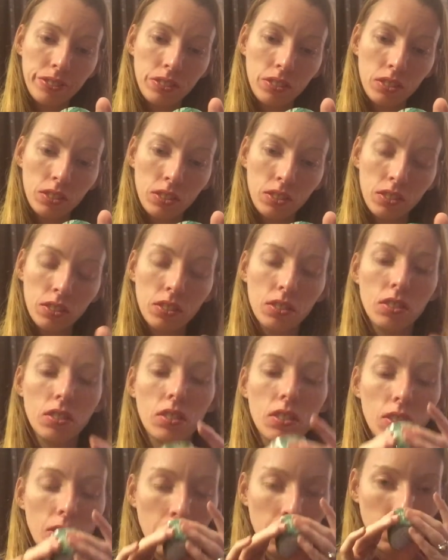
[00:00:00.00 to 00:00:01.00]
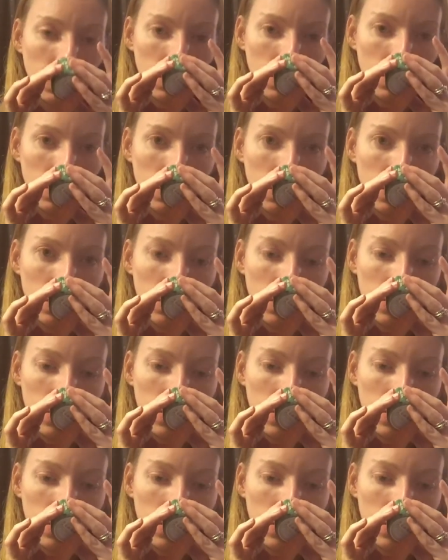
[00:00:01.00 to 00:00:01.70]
No one is speaking in this clip.